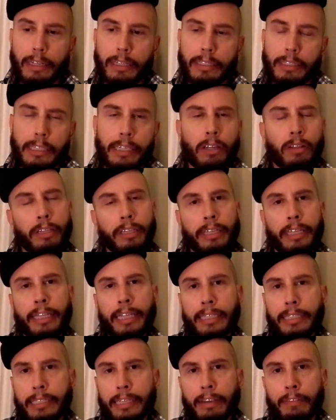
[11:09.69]
It's the only thing
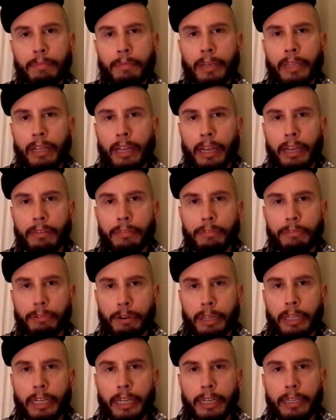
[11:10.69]
that saved my life,
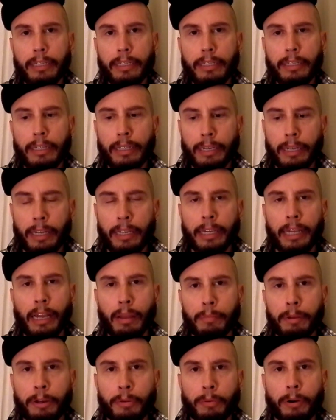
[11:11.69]
really, and
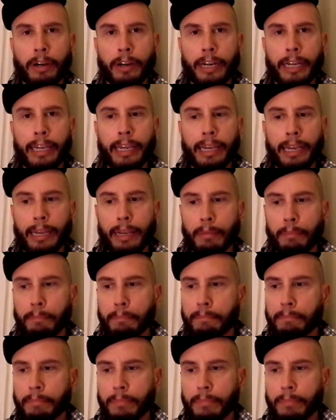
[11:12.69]
got me to where I am.